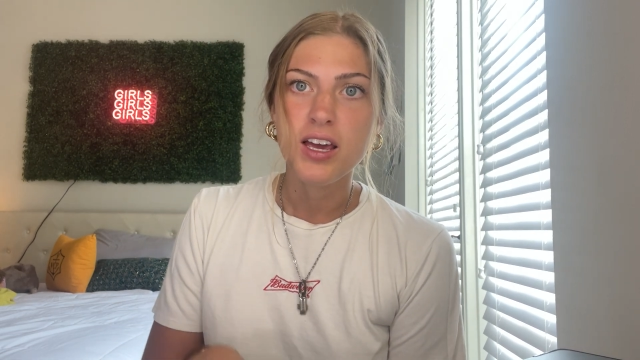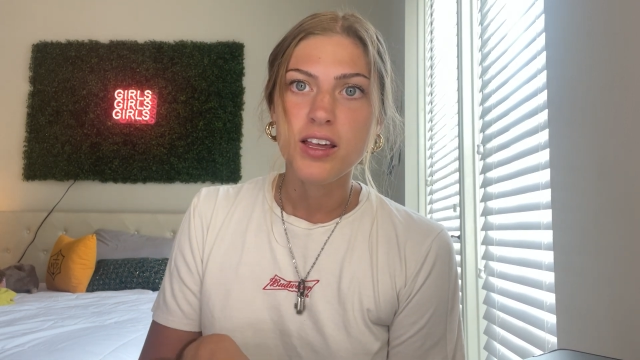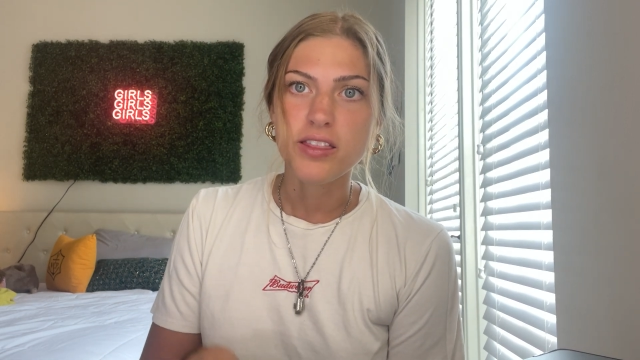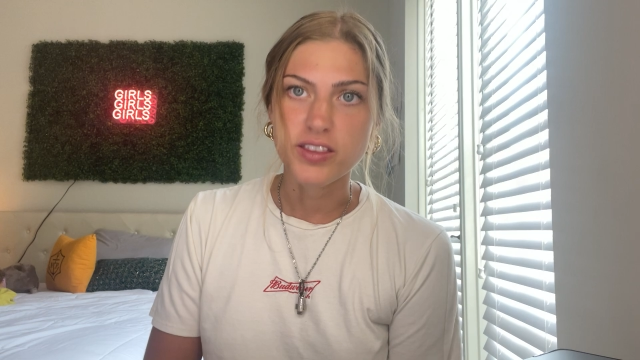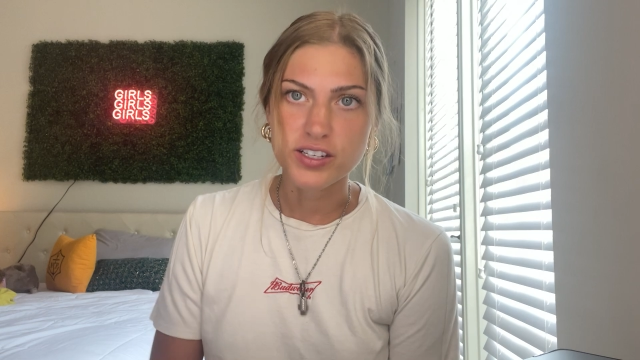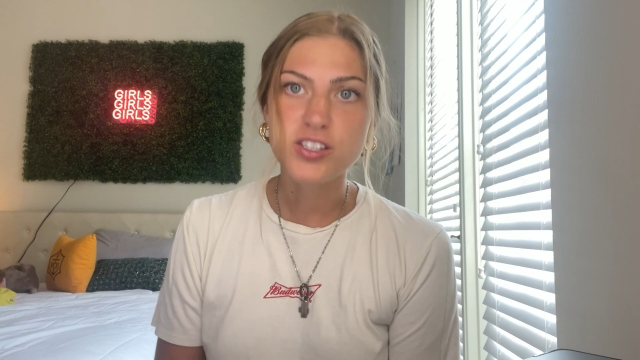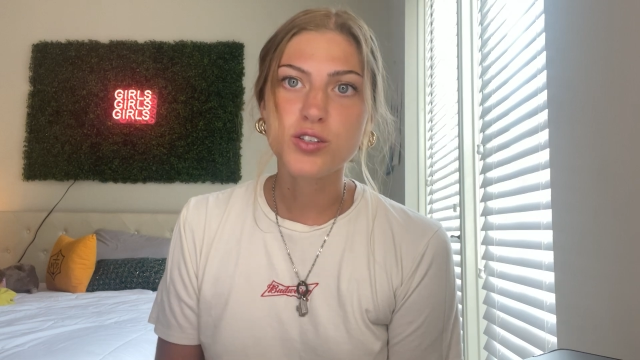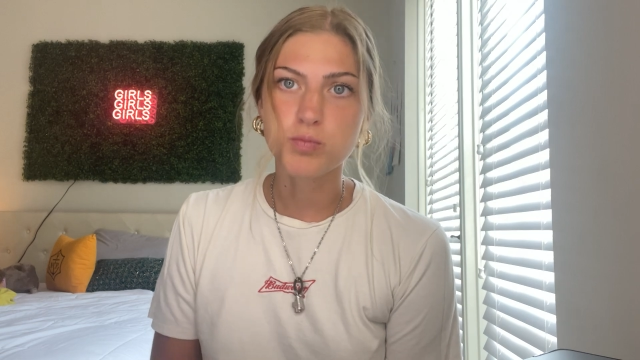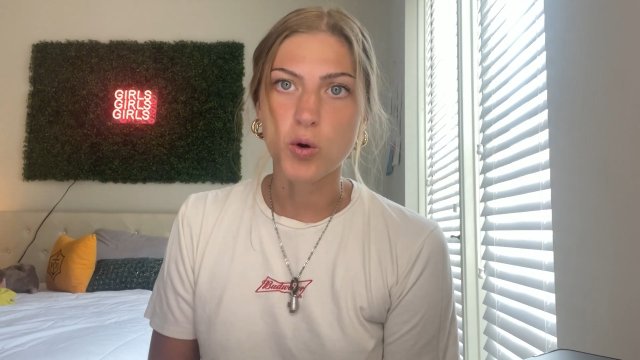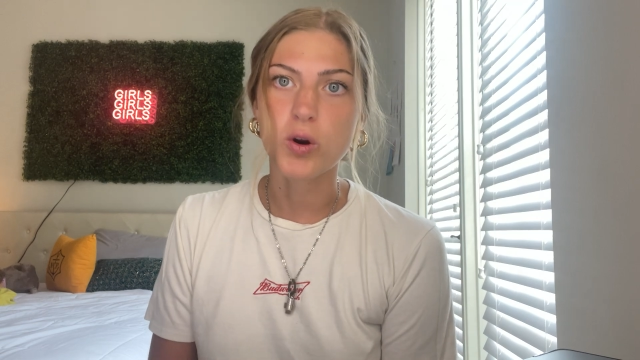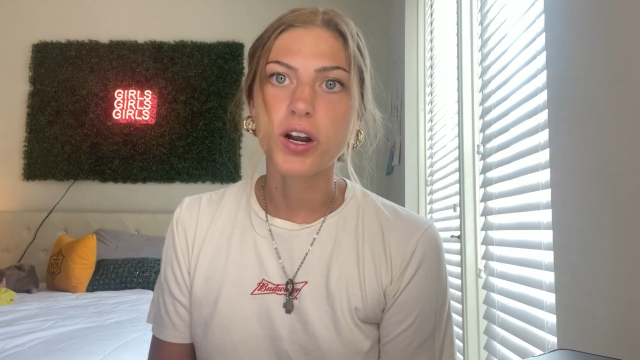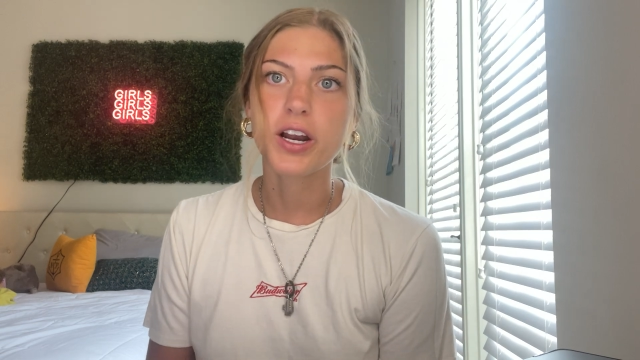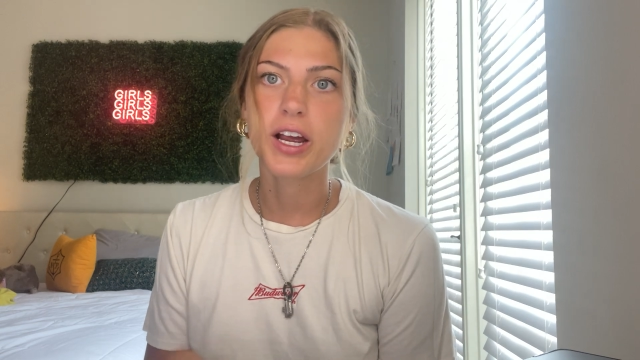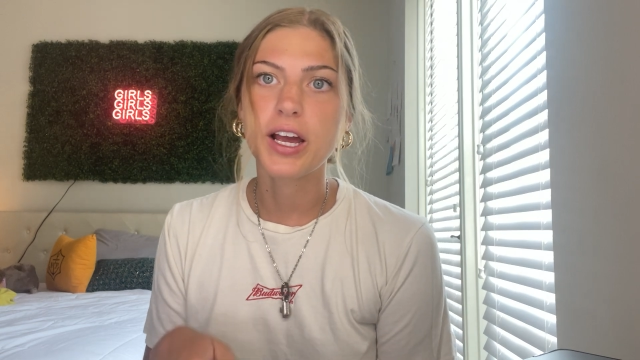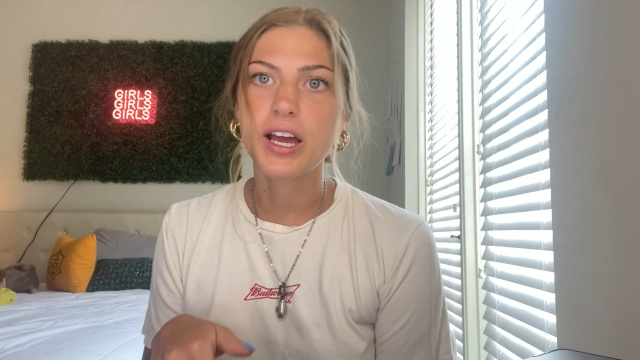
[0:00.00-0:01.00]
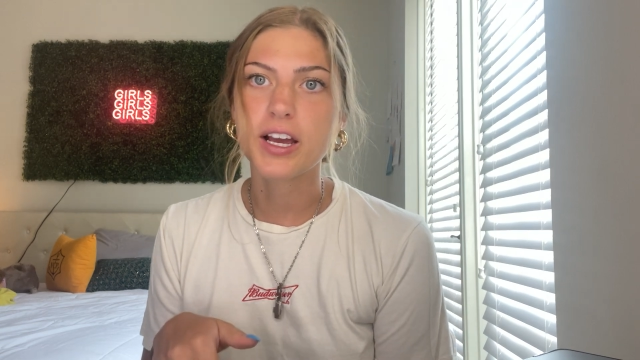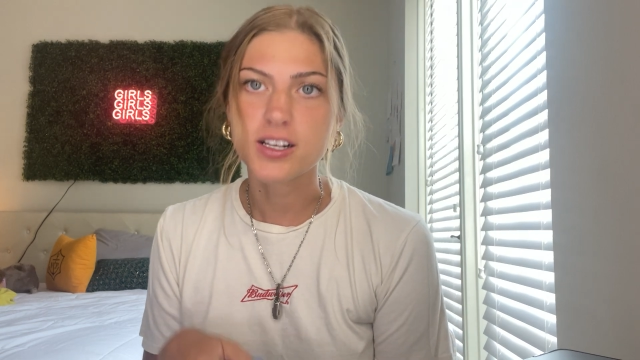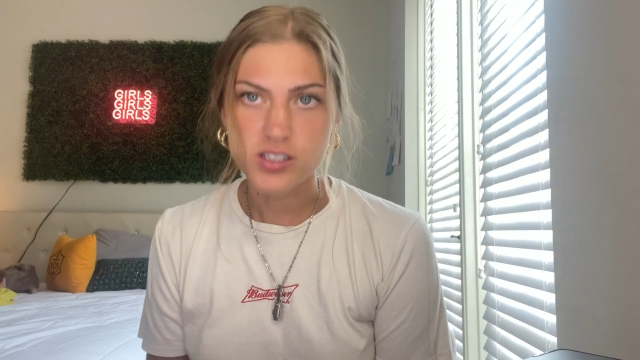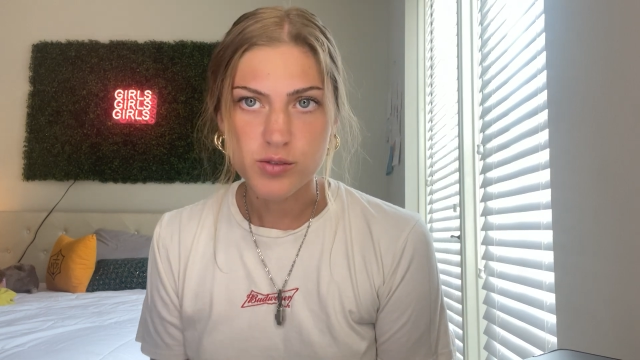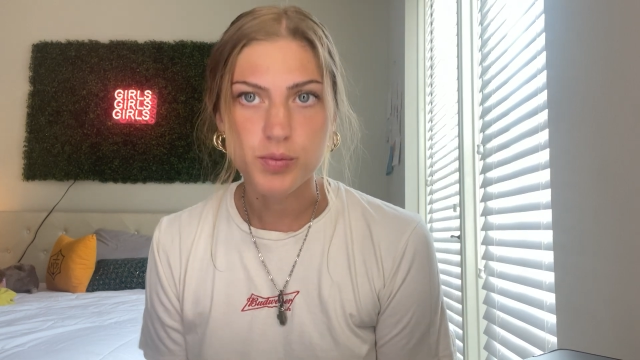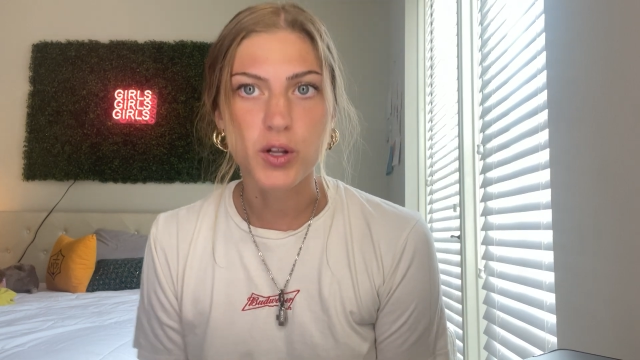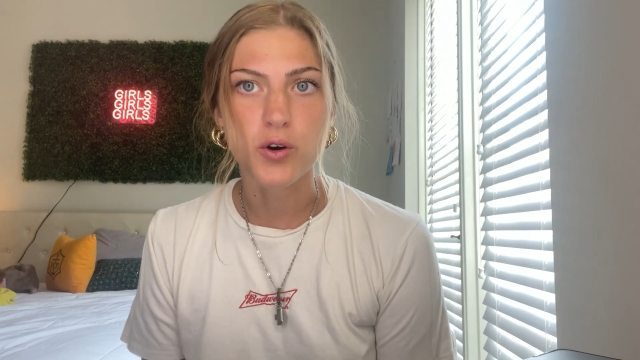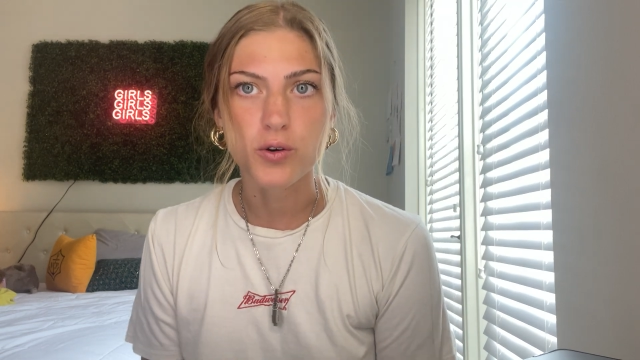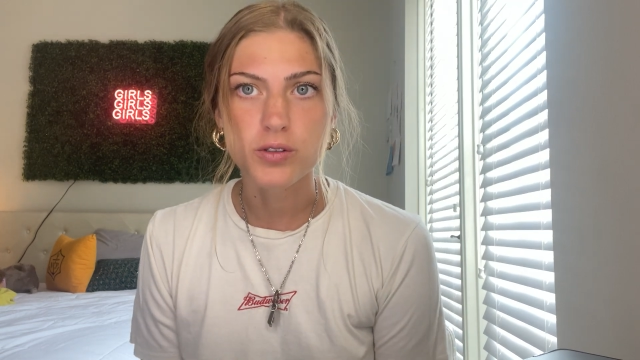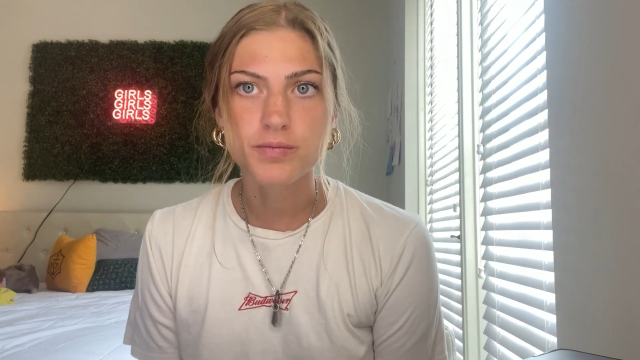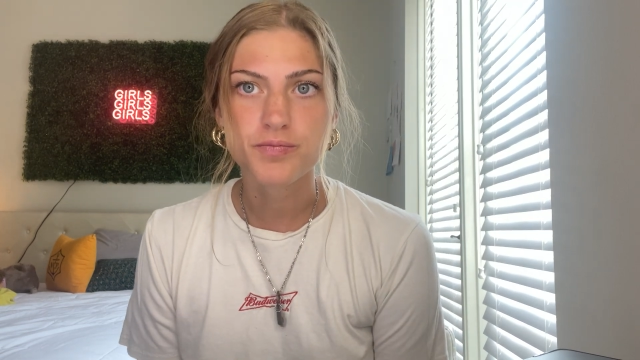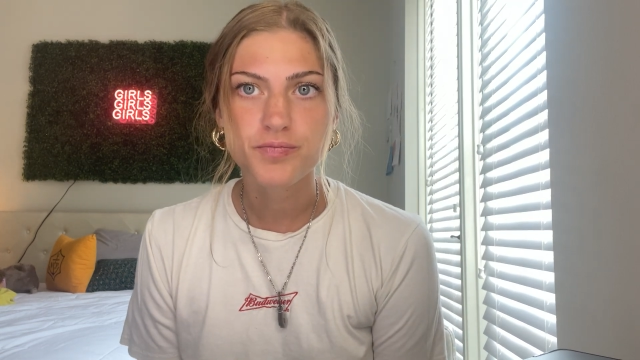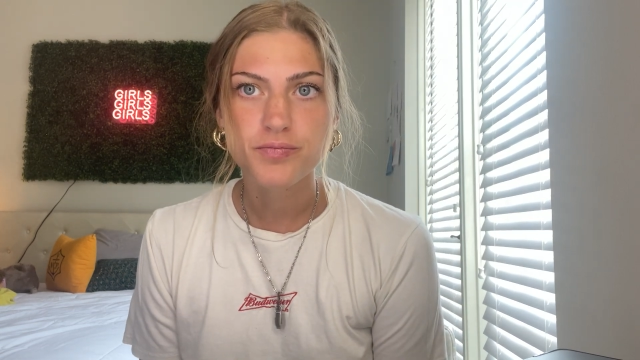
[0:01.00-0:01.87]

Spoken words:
this sport explode.